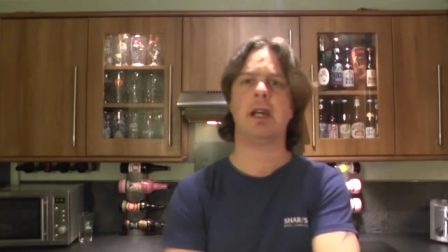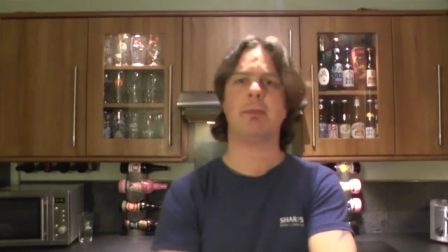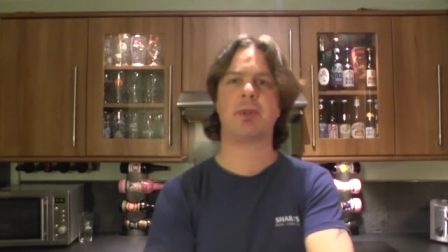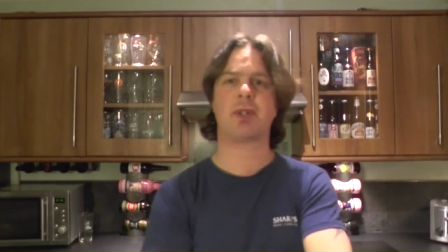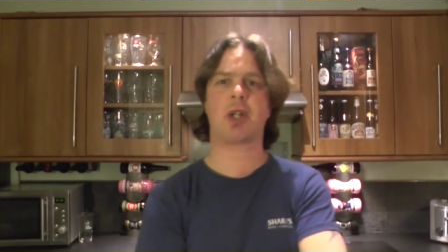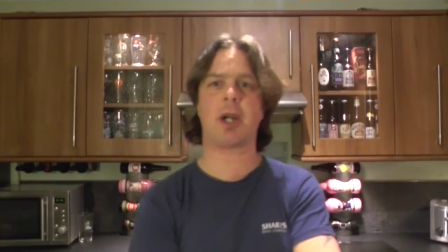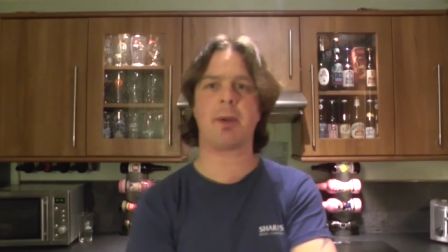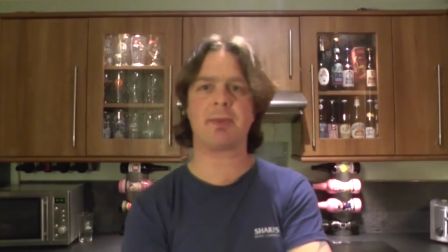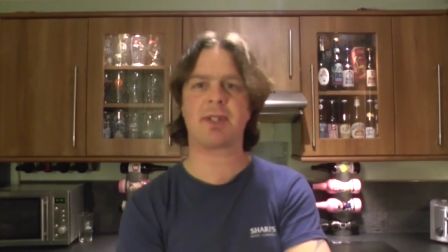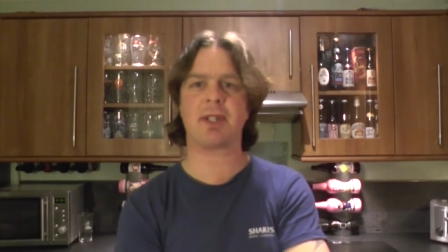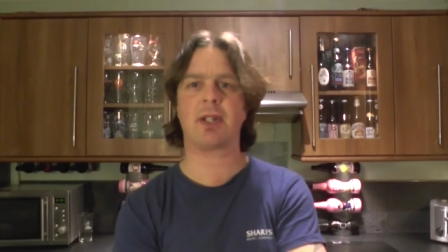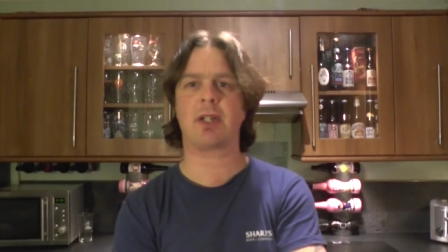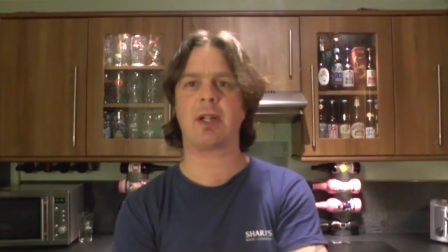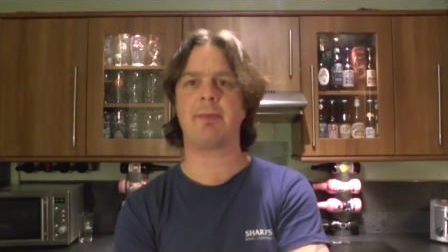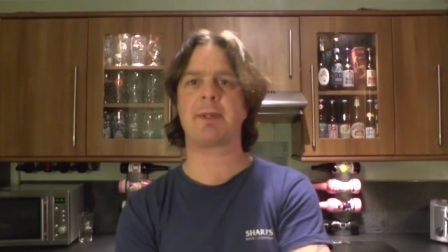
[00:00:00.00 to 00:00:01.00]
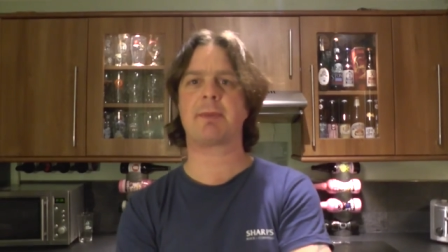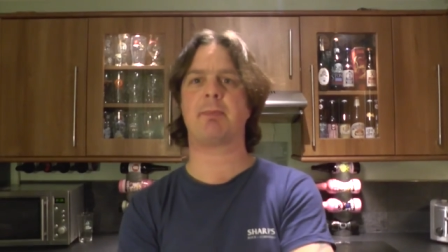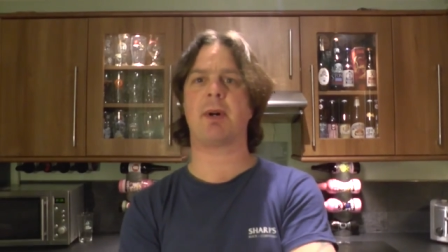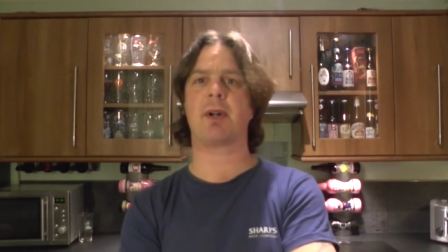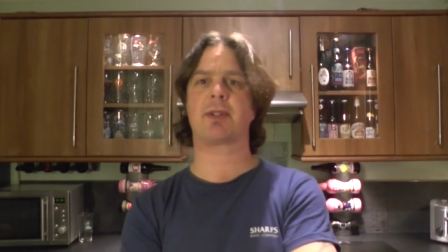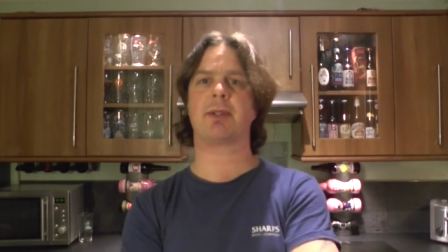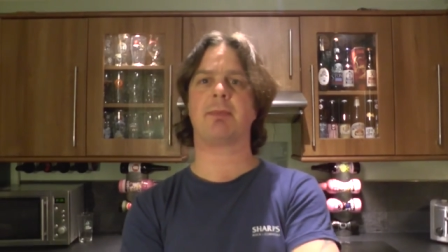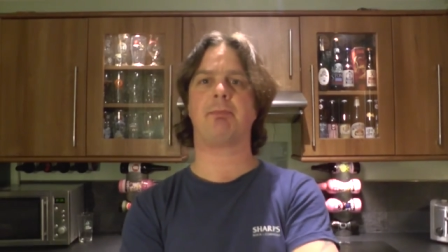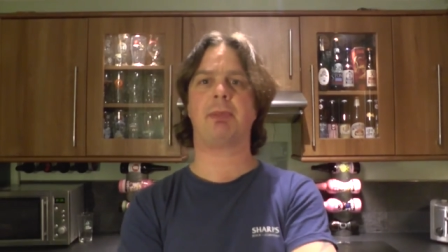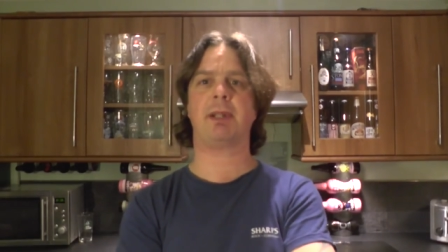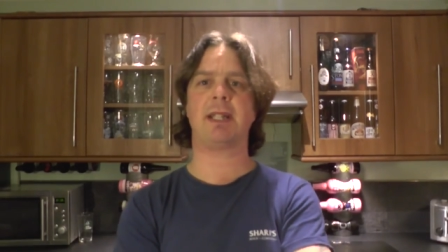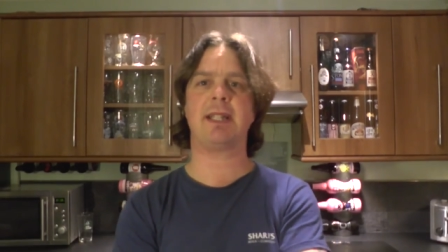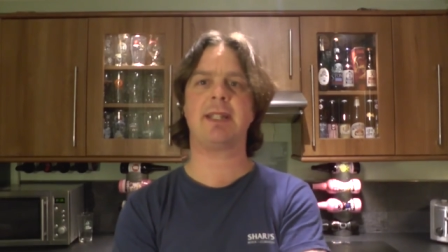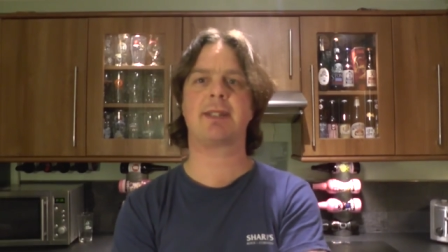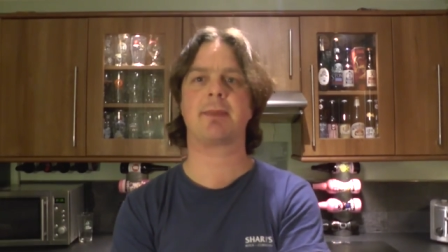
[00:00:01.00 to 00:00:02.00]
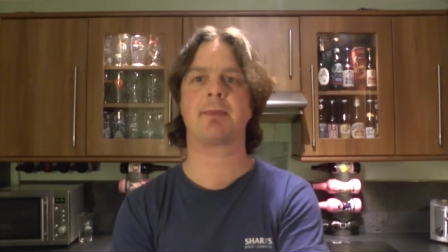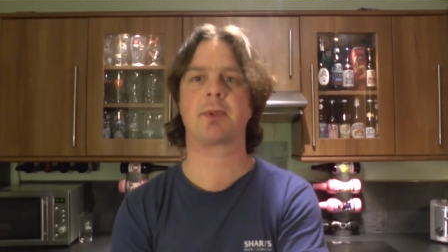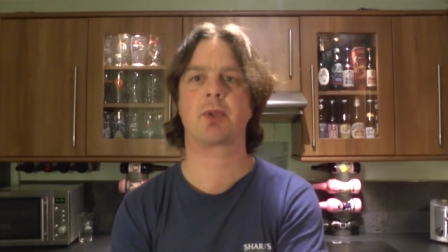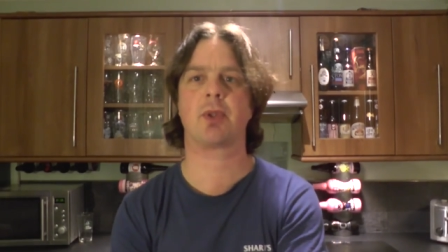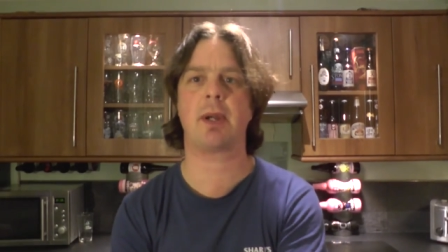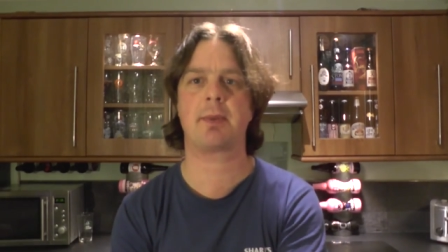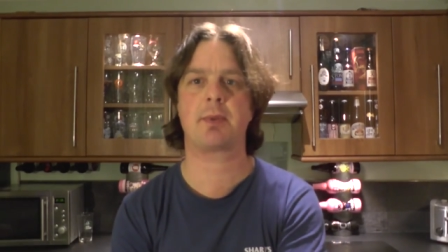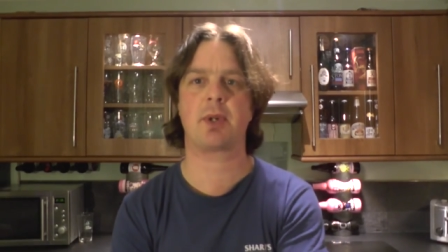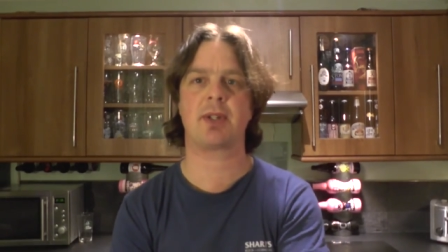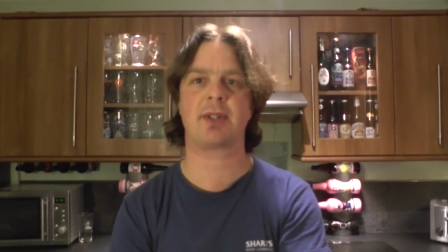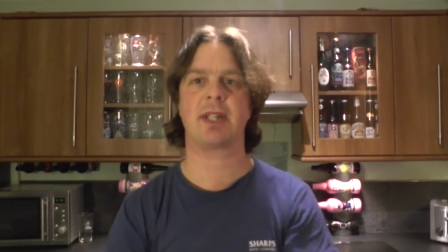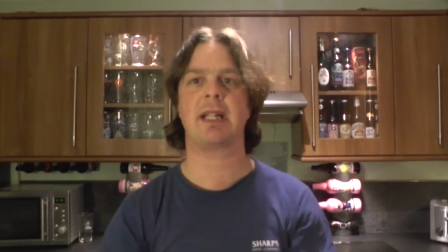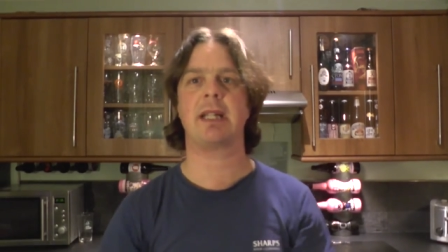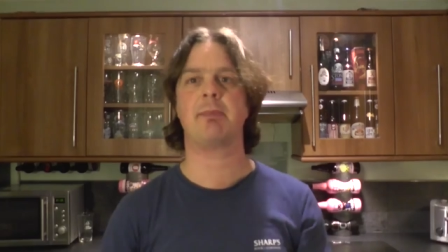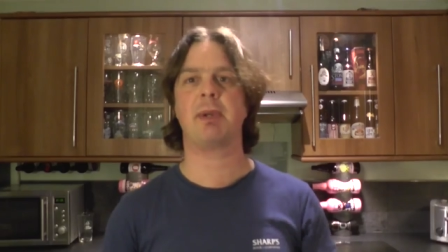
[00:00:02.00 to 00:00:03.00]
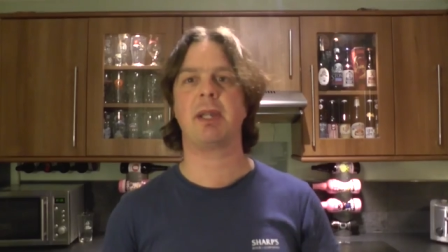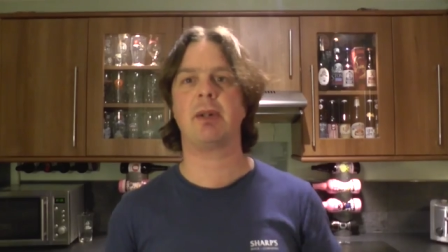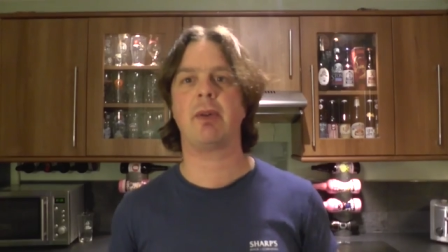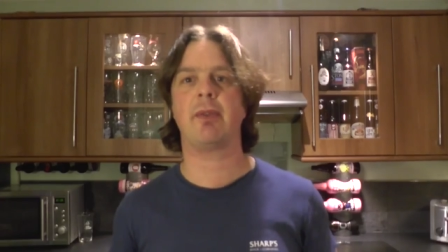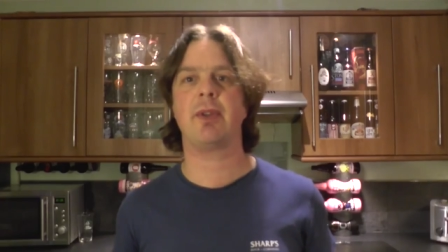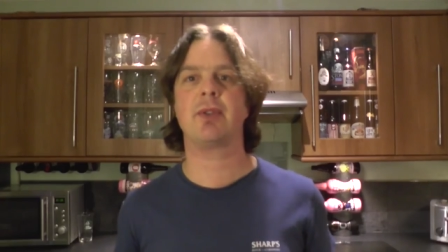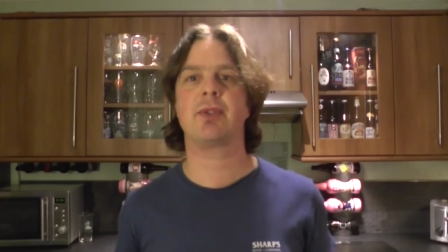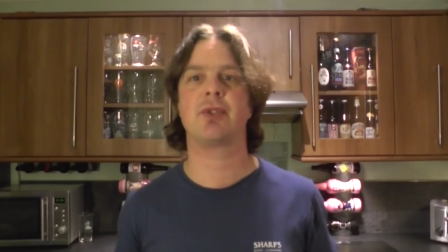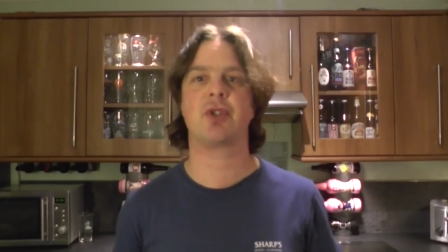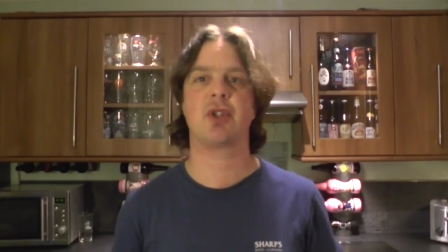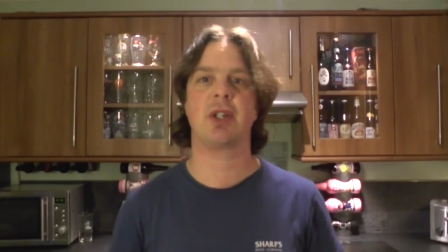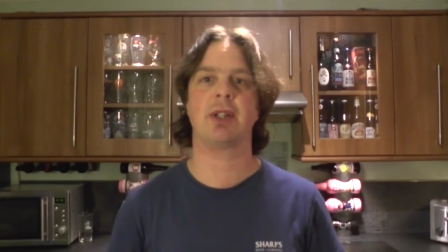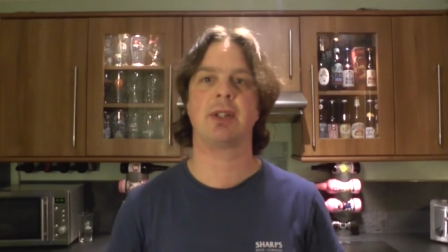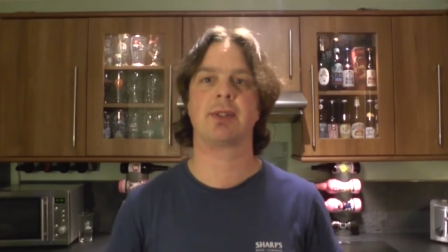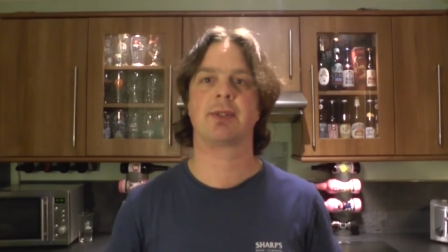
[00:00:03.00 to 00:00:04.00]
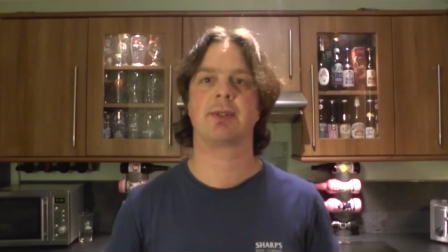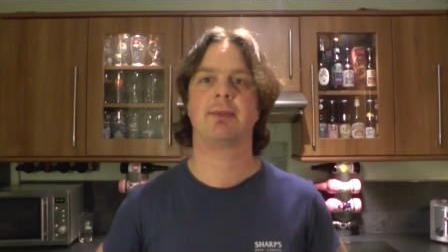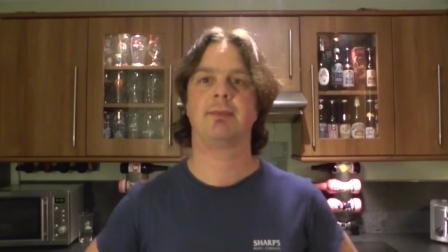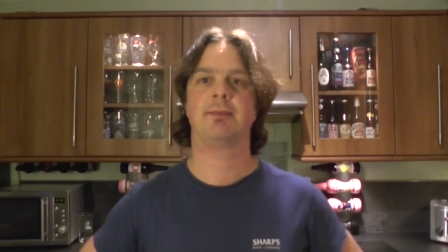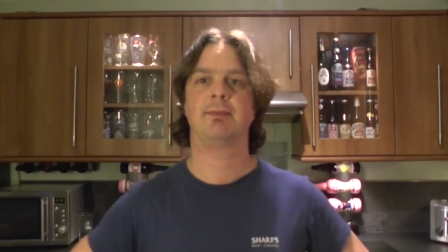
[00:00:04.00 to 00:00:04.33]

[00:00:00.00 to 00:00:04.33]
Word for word: Put your comments in the comments box. Please subscribe to our daily beer reviews, and cheers.